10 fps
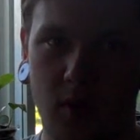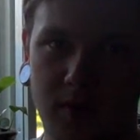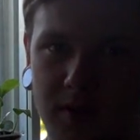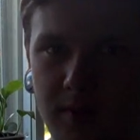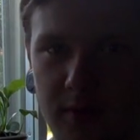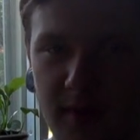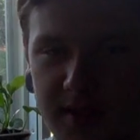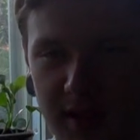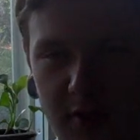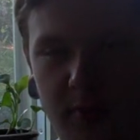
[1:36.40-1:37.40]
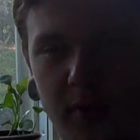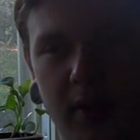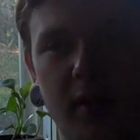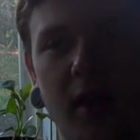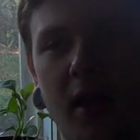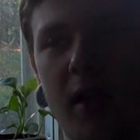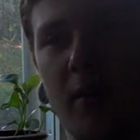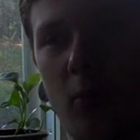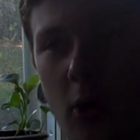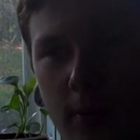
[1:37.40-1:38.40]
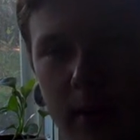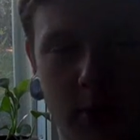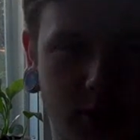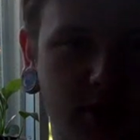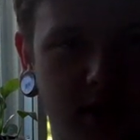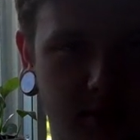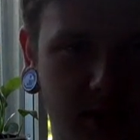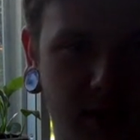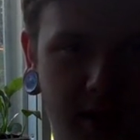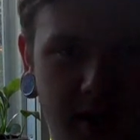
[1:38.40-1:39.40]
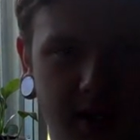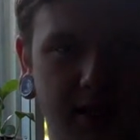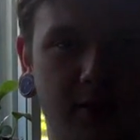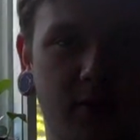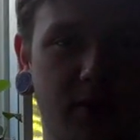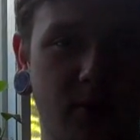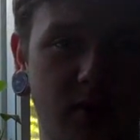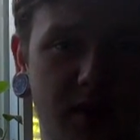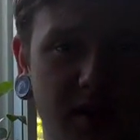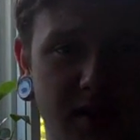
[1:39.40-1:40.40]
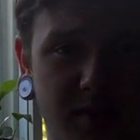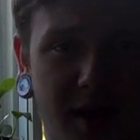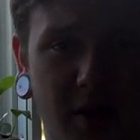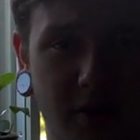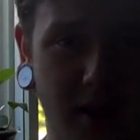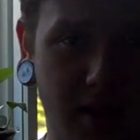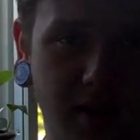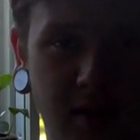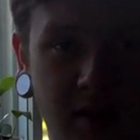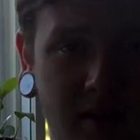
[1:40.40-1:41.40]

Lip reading: go and see it for myself, but more people should give me, like, an idea of what the movie is about and